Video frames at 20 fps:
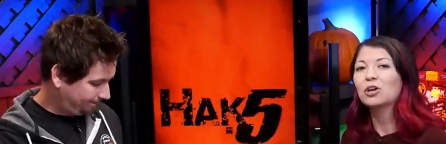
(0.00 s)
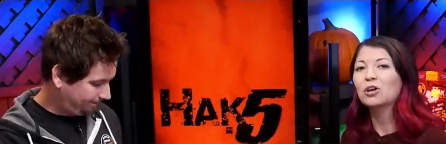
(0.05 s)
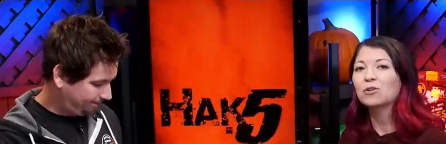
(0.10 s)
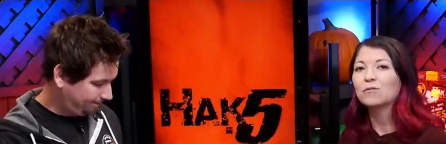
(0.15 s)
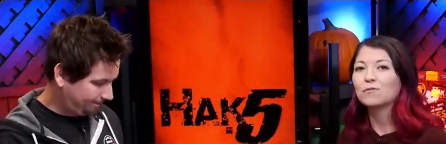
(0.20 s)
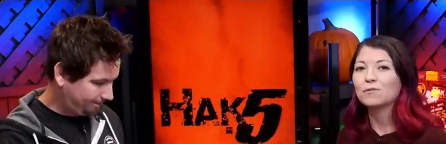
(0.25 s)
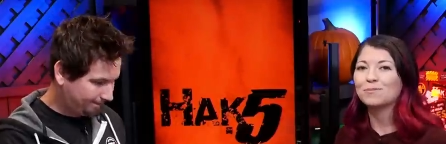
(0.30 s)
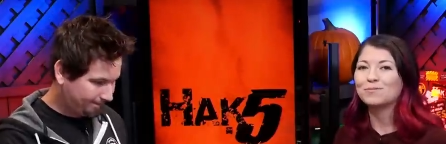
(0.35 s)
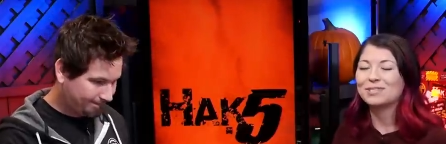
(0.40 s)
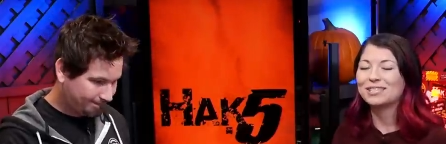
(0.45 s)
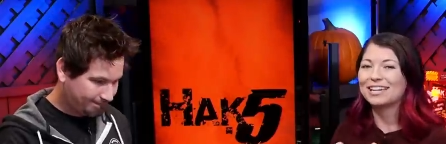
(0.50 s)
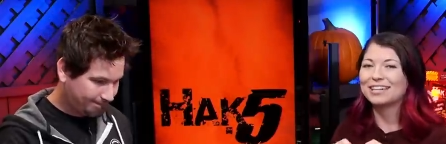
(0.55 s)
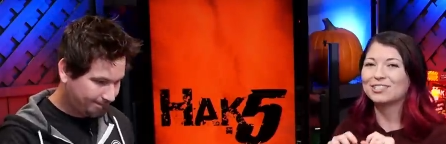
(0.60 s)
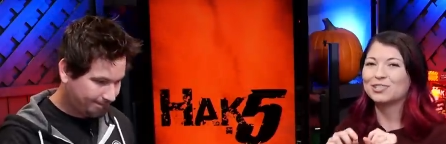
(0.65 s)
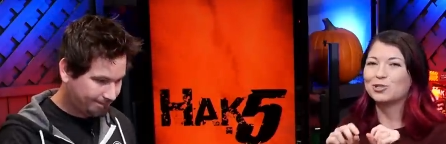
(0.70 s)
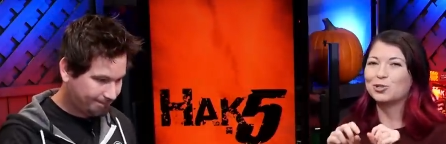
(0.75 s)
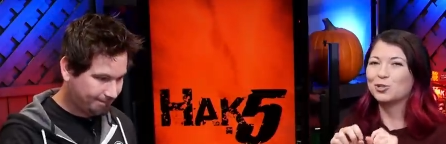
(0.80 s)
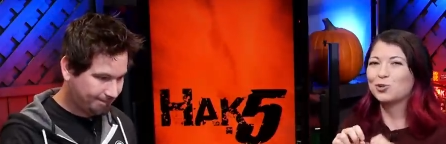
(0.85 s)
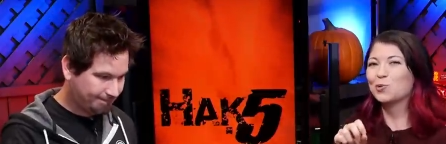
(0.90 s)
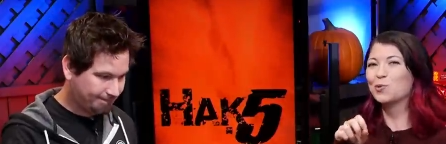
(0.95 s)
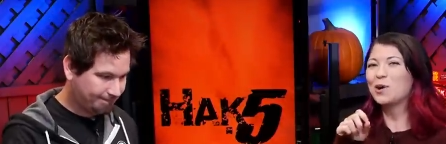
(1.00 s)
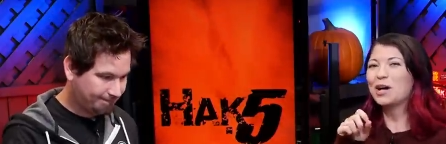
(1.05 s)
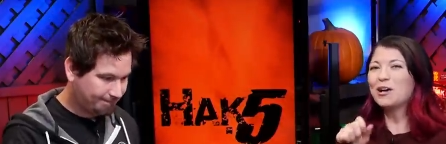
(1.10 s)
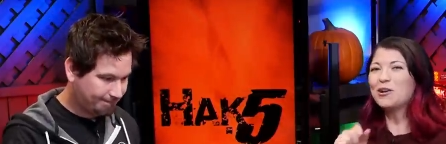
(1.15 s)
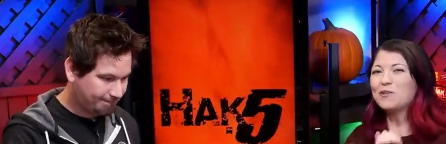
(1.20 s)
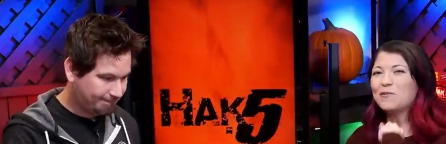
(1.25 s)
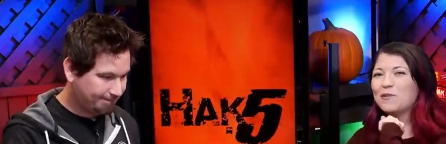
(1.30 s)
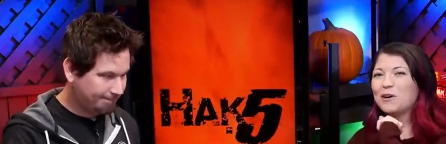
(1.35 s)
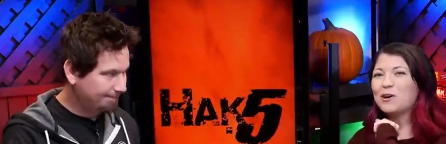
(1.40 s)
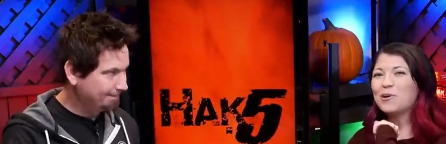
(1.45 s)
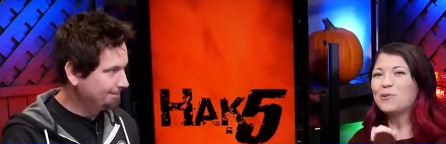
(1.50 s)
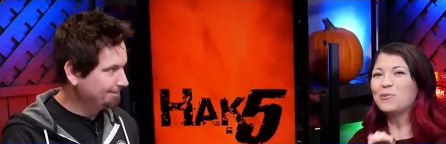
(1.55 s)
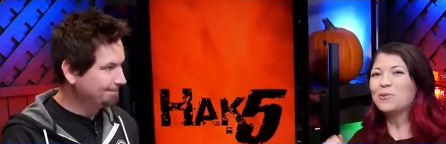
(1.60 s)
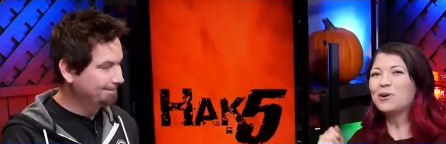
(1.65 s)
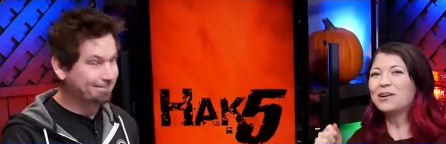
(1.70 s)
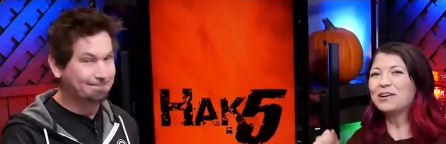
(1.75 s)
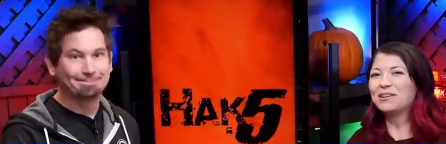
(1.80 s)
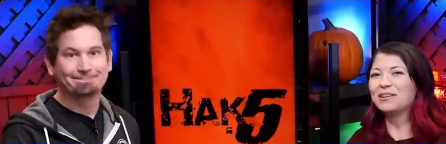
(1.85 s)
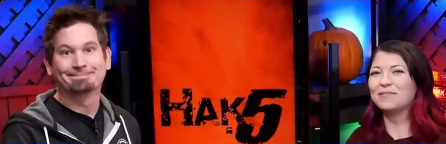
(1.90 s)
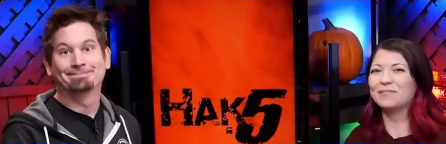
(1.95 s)
Speaker 1: from section
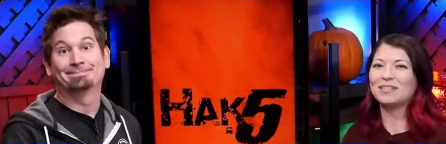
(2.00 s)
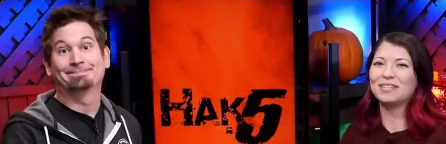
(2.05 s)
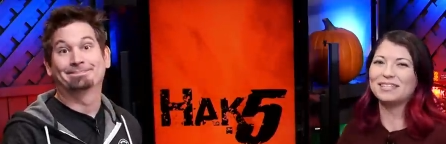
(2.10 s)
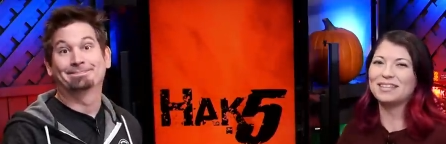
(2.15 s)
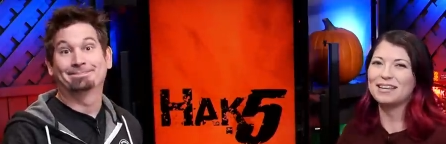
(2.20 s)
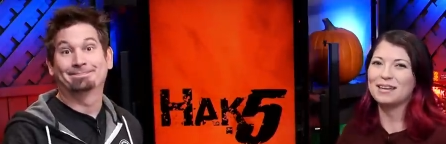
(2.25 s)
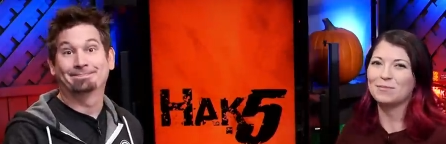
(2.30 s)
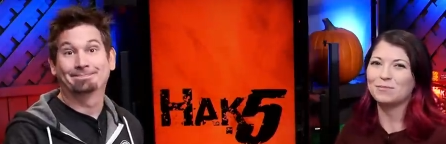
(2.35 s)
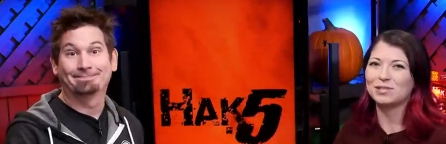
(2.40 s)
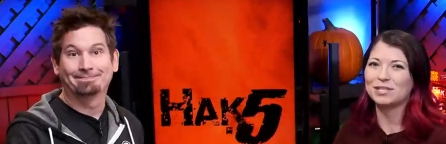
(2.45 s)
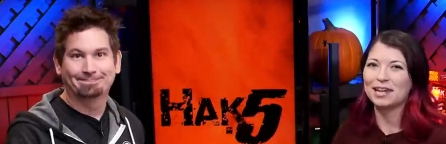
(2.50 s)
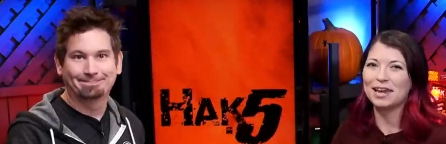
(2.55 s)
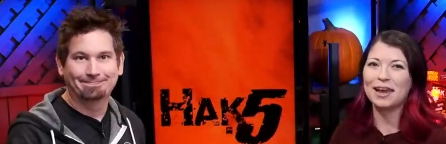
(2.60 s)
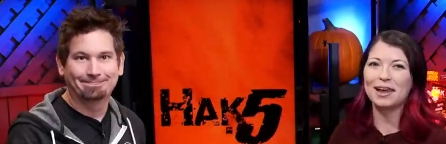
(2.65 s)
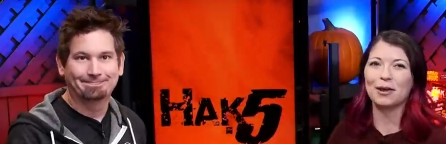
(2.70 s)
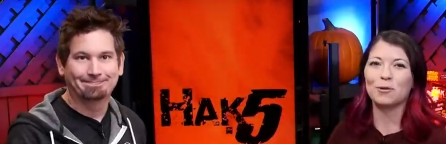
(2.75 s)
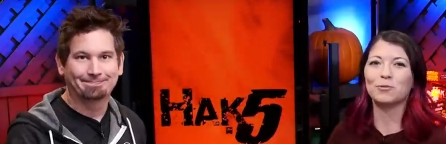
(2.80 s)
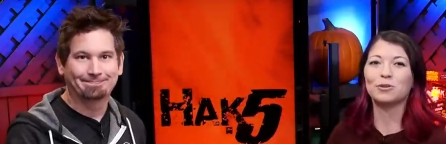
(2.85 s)
1201 of the DMCA,